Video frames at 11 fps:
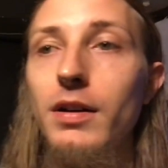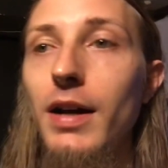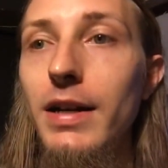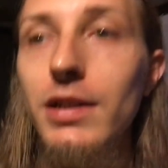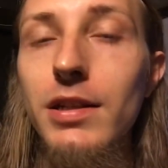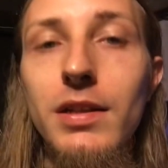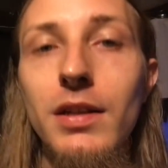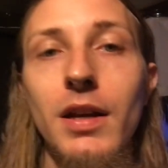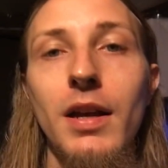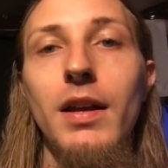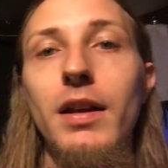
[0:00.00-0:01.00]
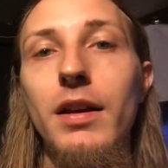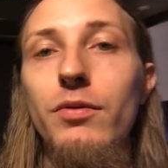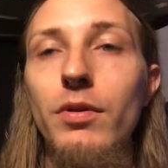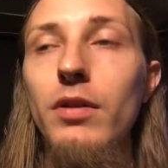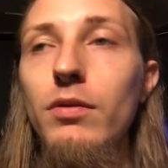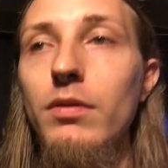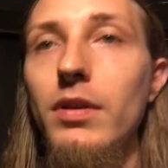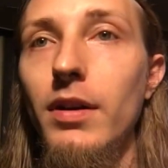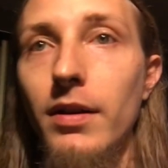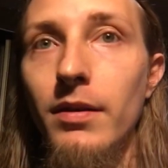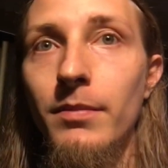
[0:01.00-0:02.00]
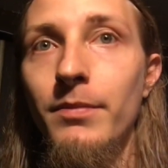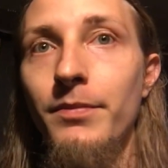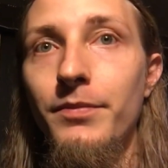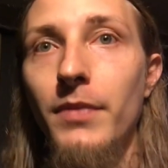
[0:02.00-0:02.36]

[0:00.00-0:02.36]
heists in a row, um,